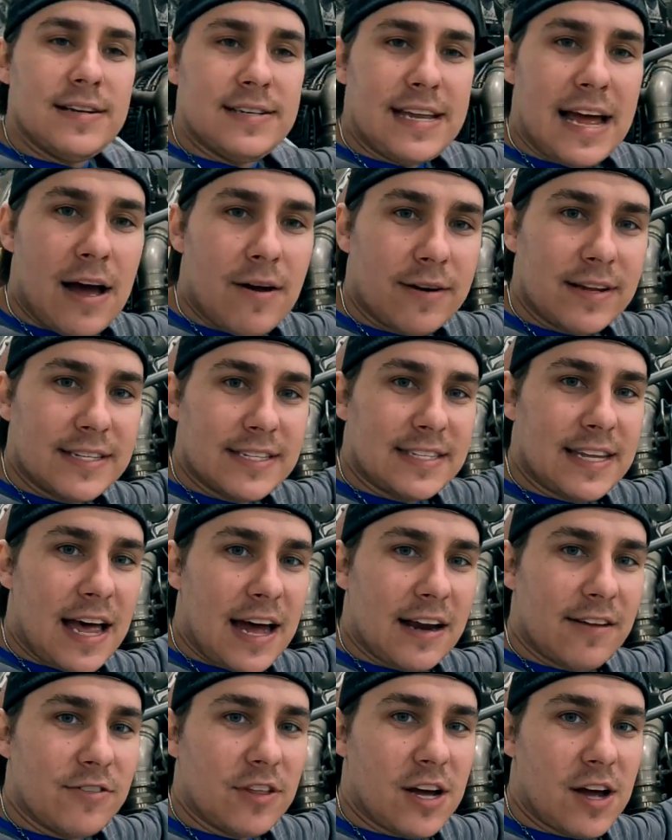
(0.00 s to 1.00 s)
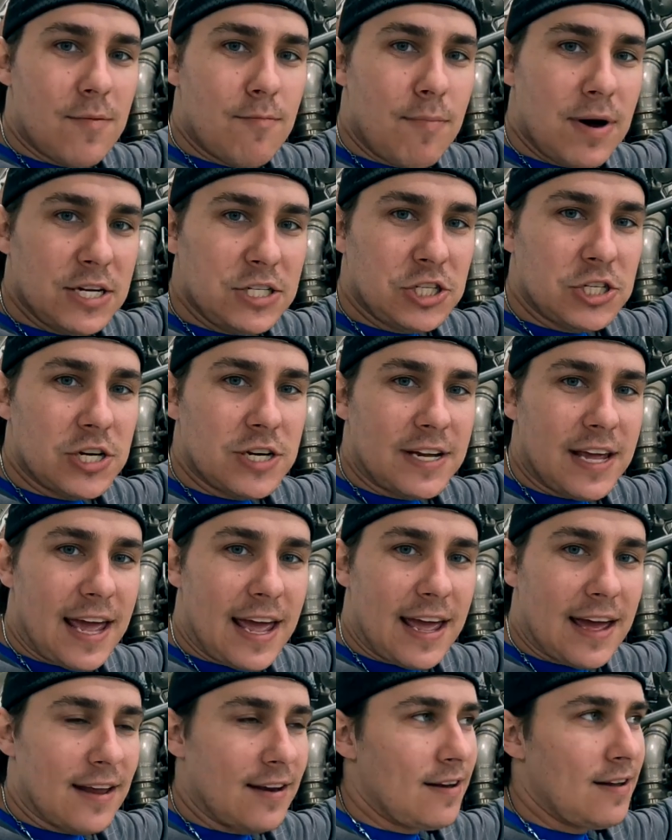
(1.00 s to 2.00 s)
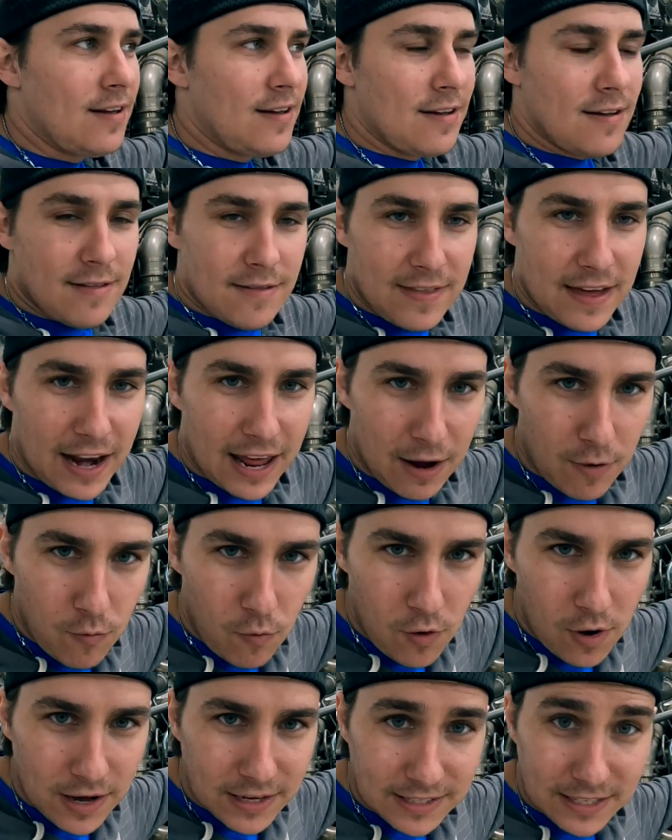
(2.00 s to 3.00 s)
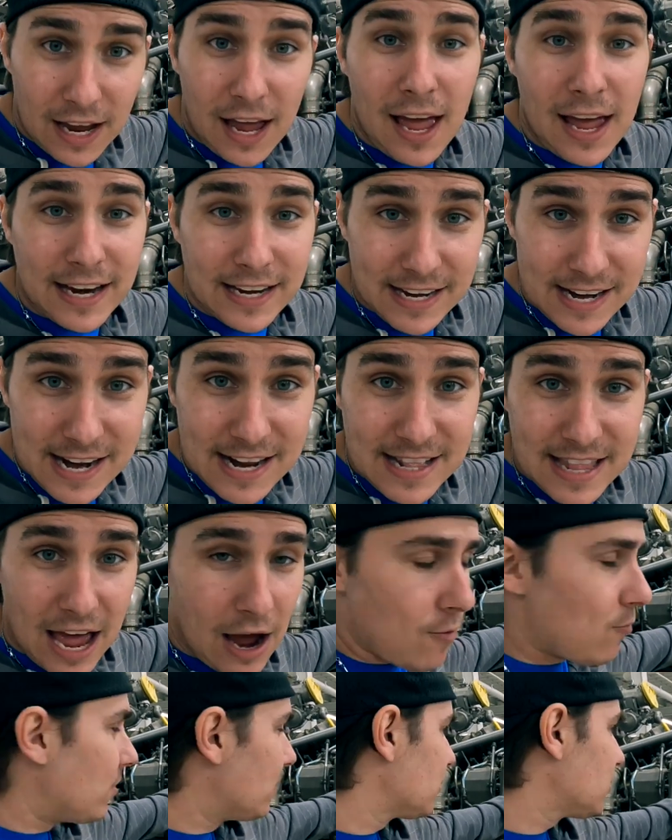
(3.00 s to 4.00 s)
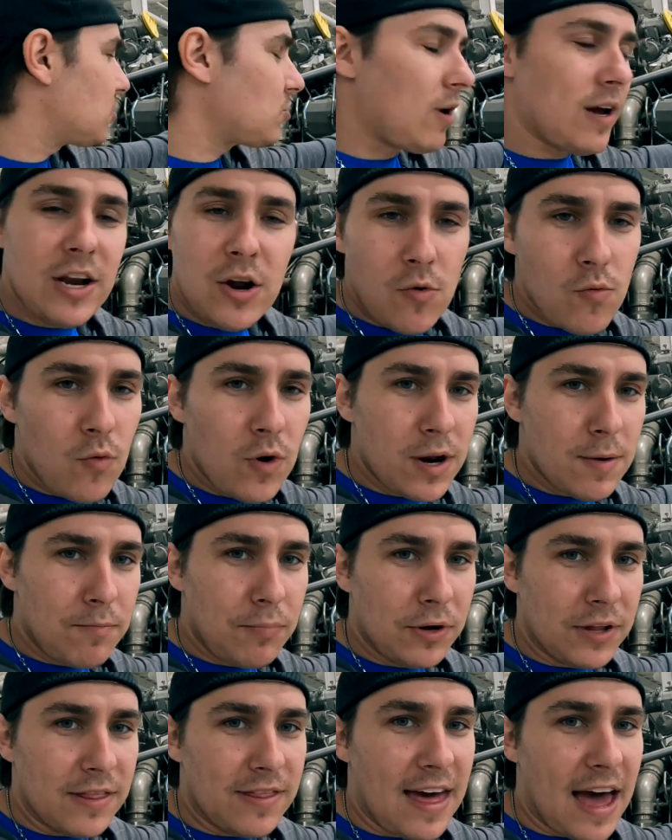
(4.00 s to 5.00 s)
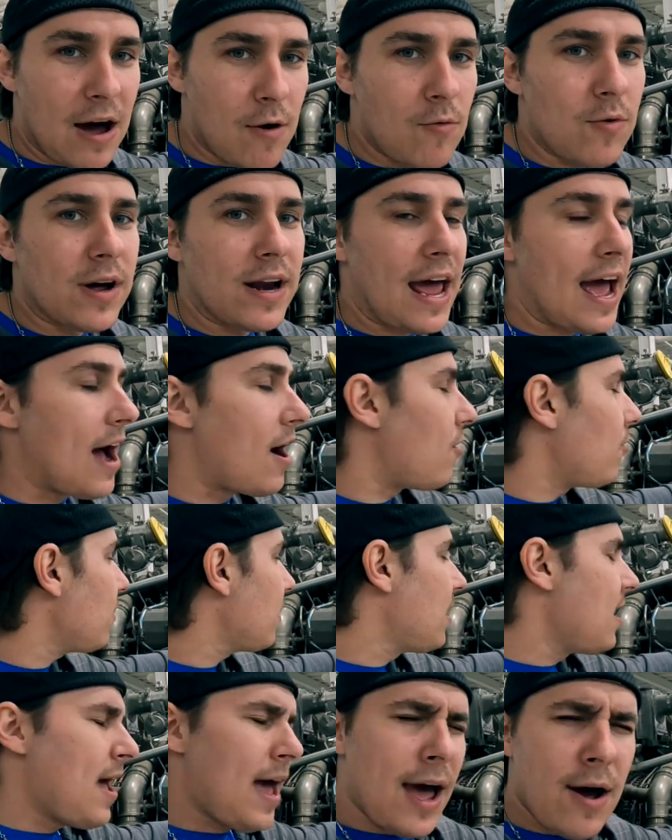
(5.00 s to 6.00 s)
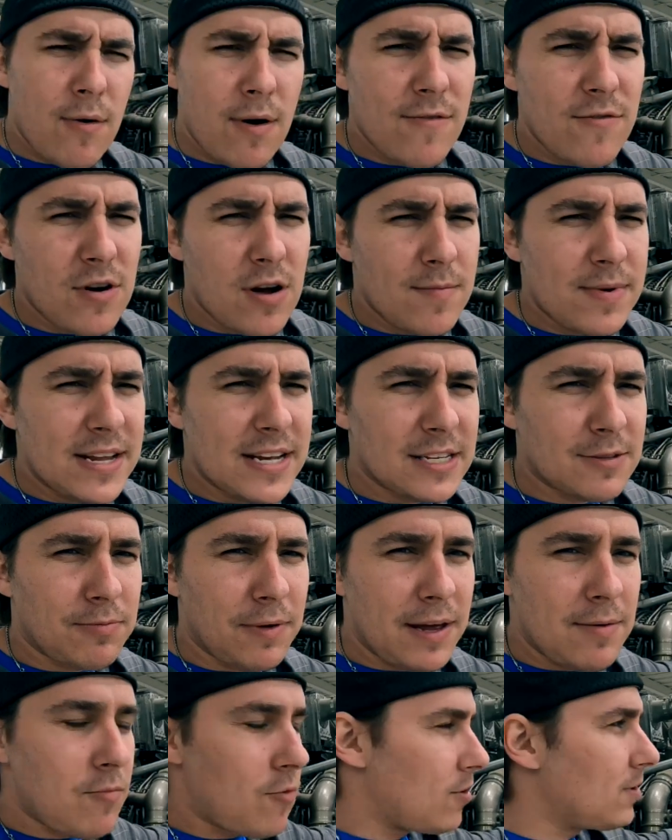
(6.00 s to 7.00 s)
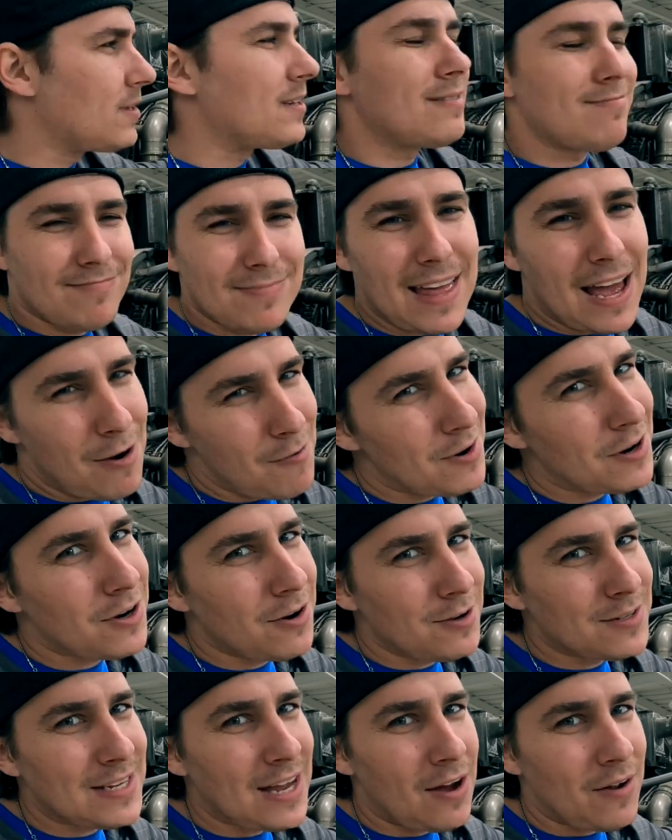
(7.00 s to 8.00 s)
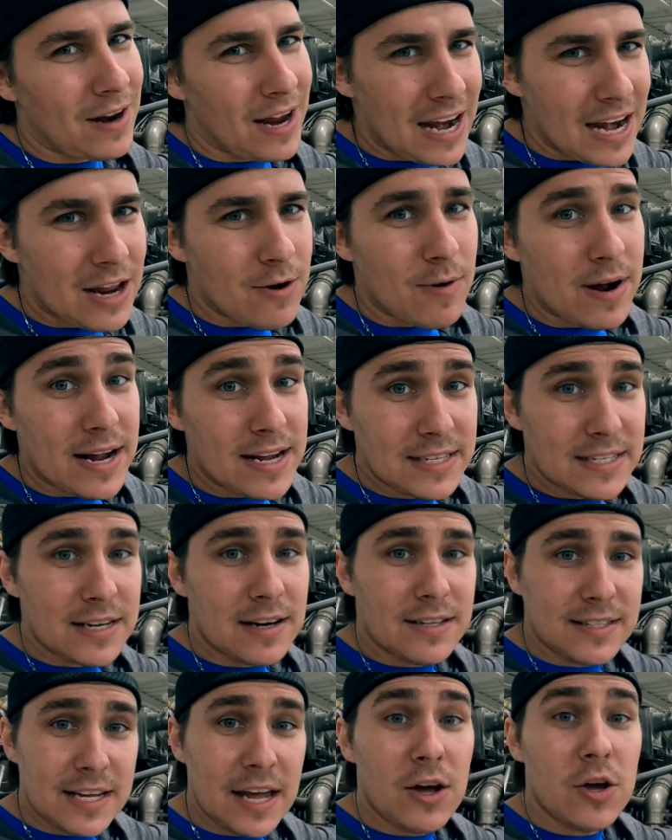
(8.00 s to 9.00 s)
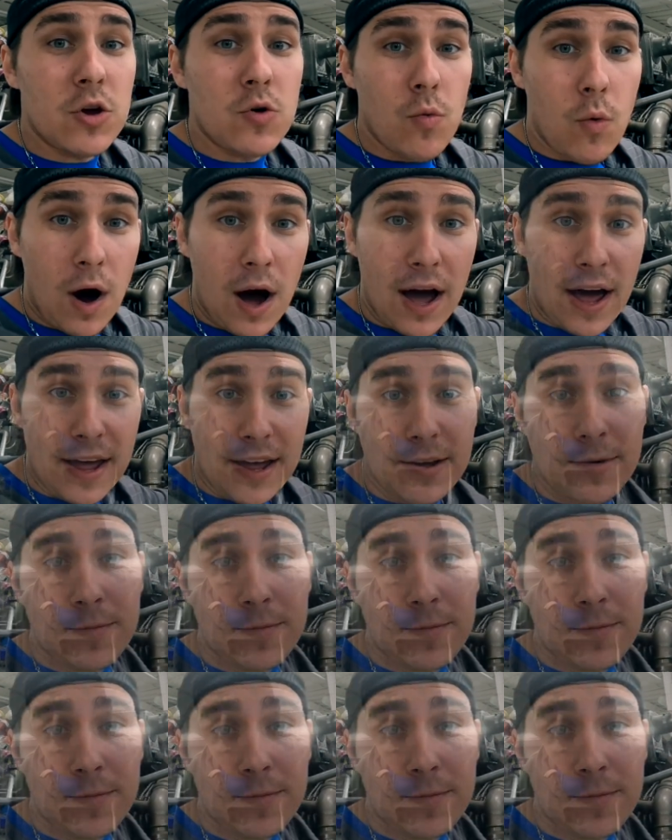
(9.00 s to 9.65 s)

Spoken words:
down inside of the combustion can that I want. I need that one, so I don't want to put that one out. However, I'm going to explain more that that one goes out anyways, and I'll tell you why.